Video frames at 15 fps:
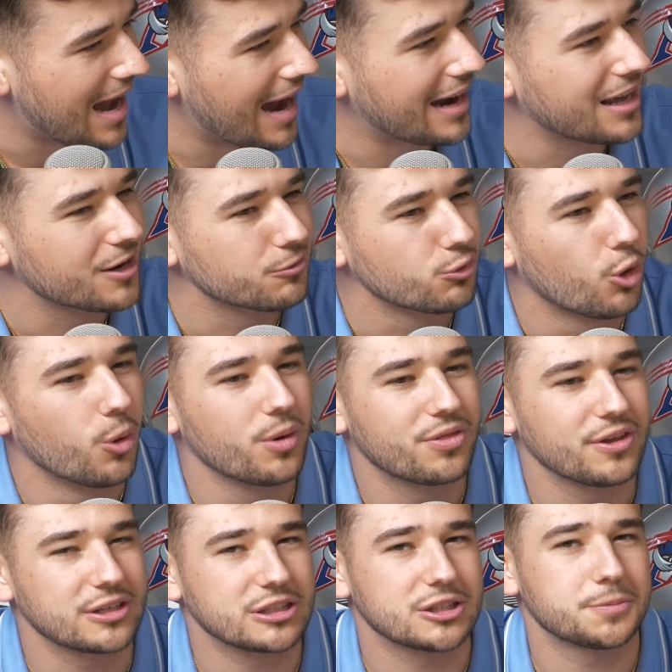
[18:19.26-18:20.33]
I'm going to roll
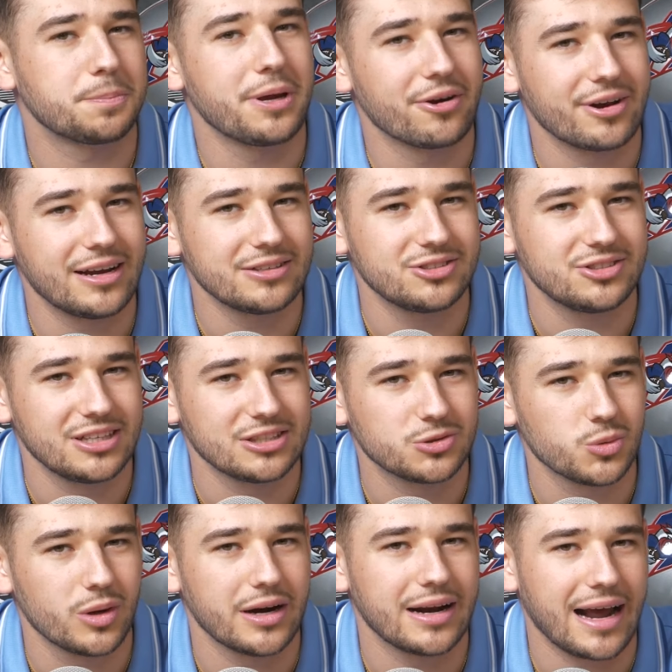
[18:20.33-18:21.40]
with experience in this
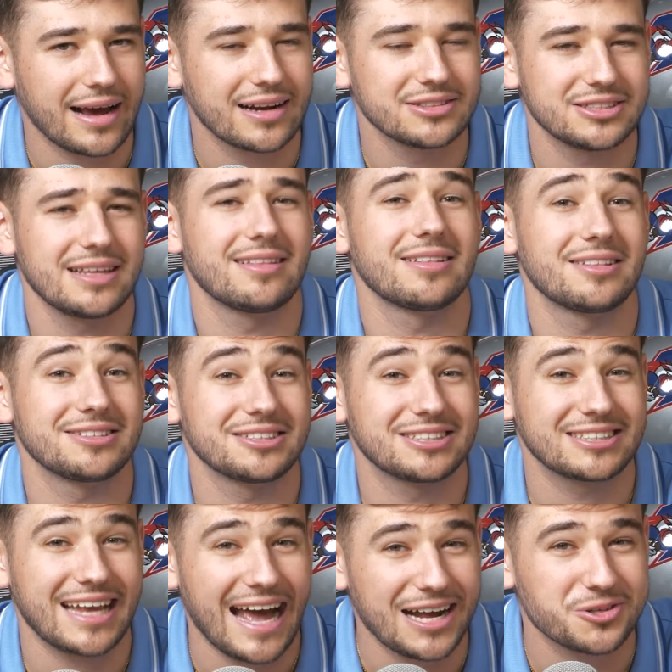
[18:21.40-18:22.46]
one, and I'm going to say that the
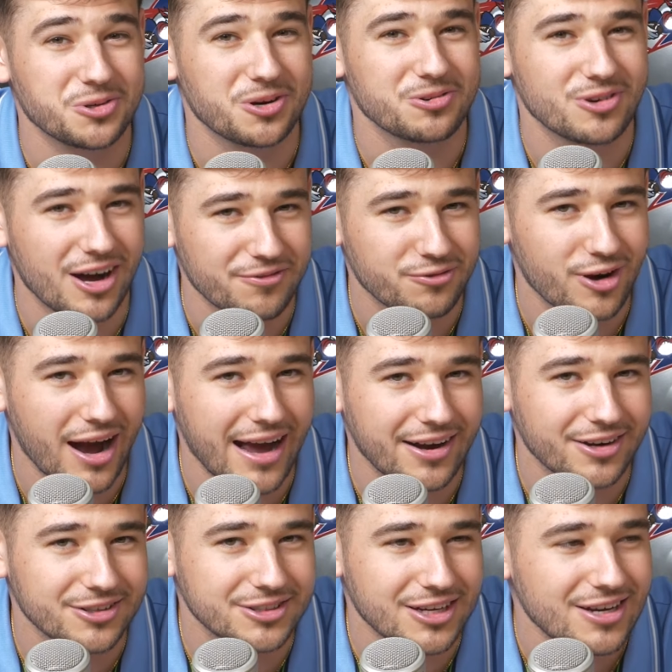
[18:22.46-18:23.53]
Saskatchewan
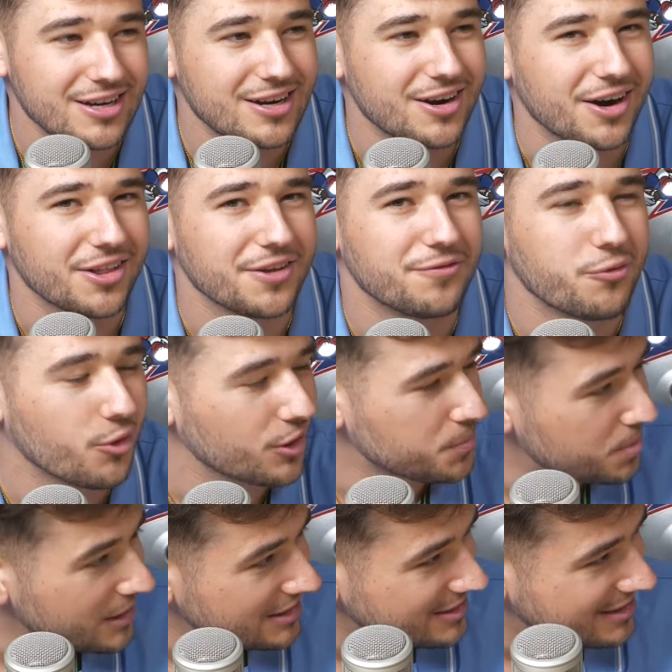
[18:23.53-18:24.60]
Roughriders are the fourth
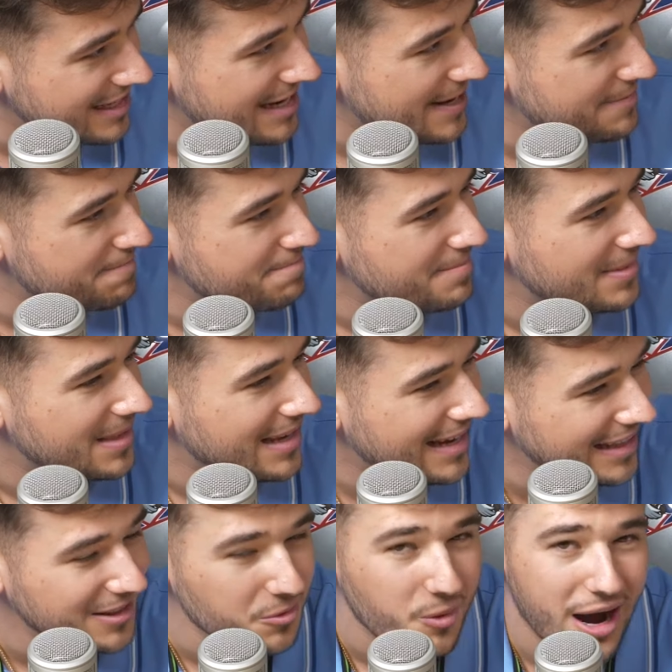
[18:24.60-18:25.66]
place team
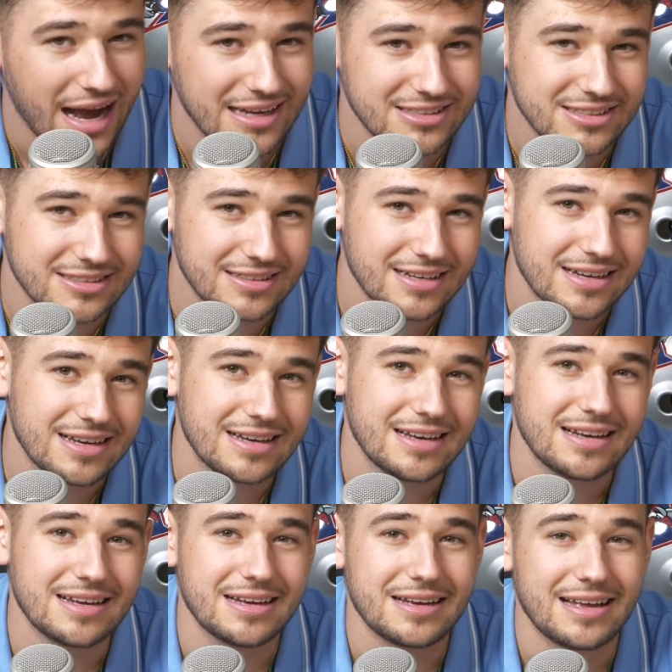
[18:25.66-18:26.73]
in the West
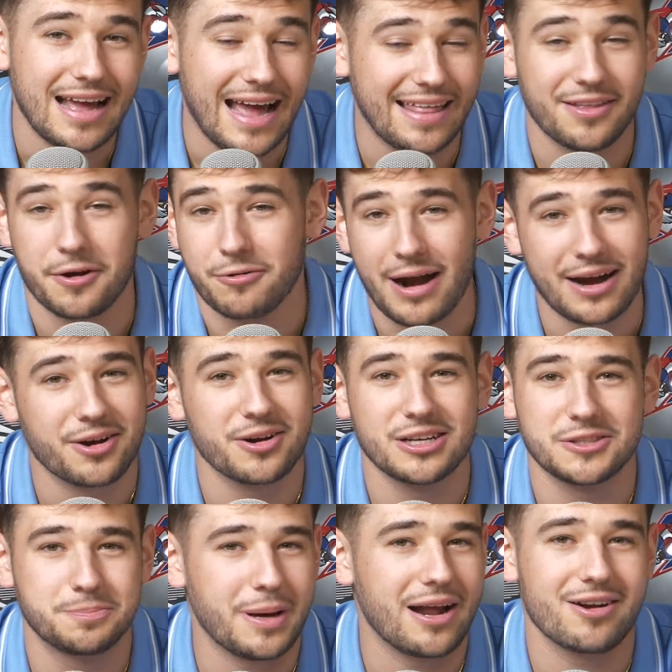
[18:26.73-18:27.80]
and their record
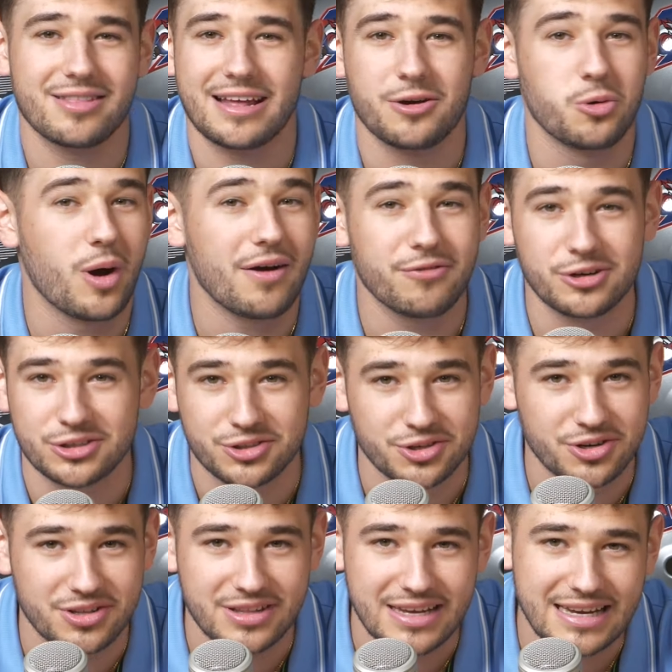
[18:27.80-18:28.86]
is better than whoever is
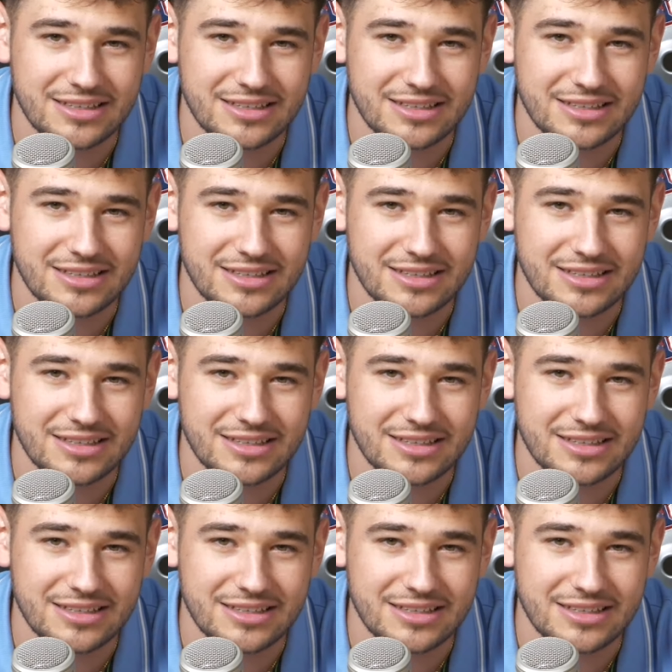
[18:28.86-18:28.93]
third in the